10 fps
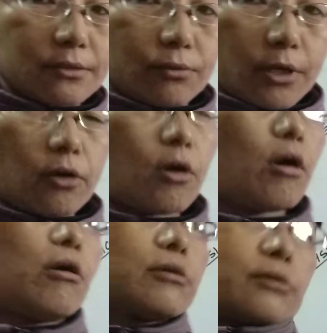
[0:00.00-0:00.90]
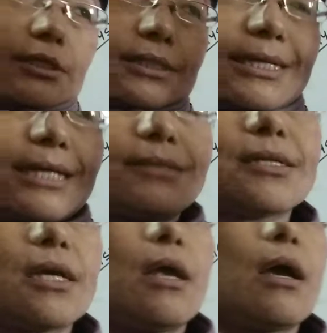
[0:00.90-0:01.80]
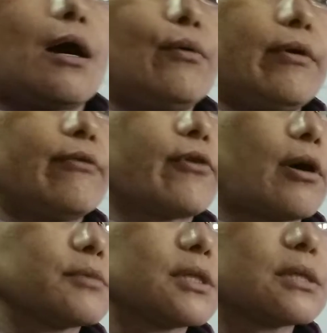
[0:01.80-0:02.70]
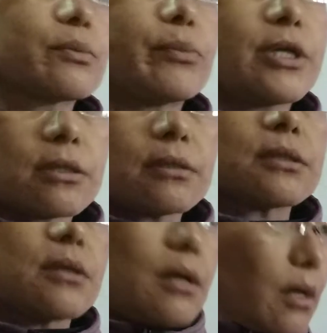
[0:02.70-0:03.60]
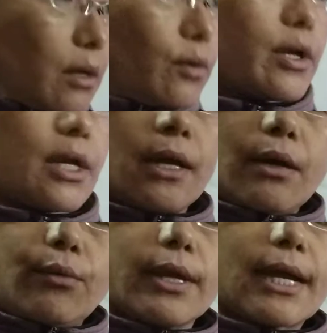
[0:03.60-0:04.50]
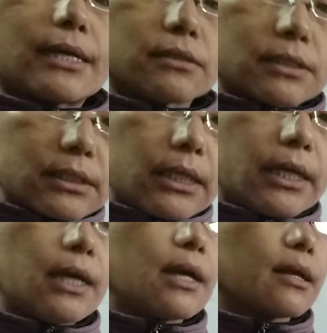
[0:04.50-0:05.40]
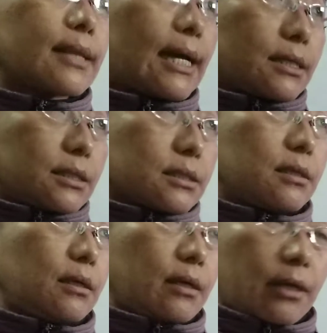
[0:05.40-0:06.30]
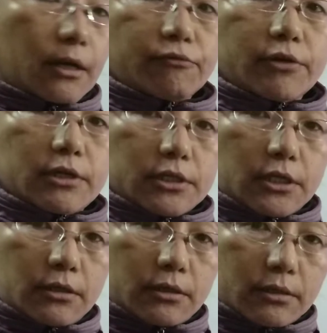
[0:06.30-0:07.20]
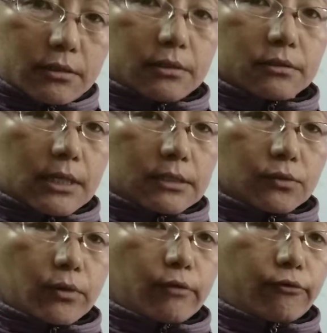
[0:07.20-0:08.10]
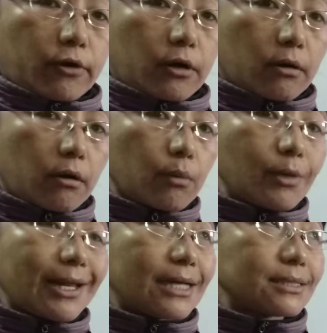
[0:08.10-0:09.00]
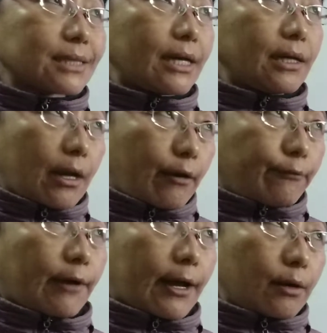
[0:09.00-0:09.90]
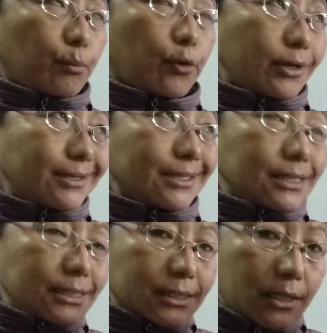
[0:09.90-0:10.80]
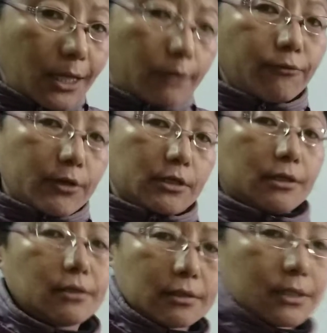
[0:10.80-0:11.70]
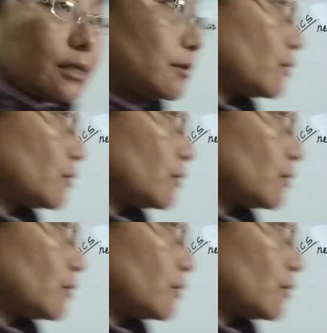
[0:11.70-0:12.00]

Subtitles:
Okay, long distance away from 6 meters, okay, we can see, that is the infinity distance. Okay, for a normal eyesight, far point is infinity distance.